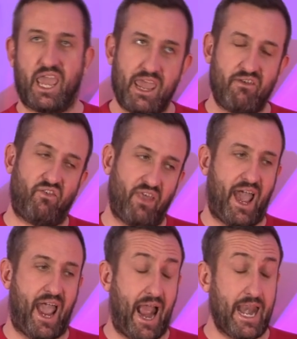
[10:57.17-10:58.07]
if
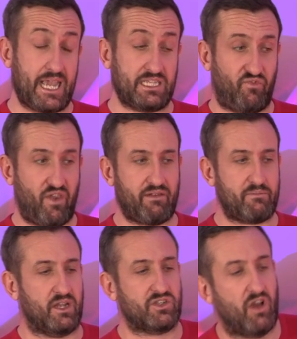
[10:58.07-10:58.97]
that, and it's very
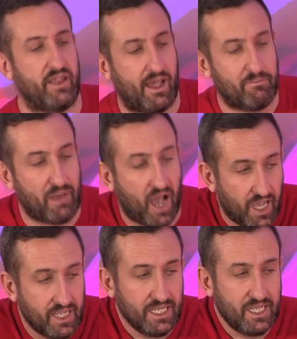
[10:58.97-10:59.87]
much like that. But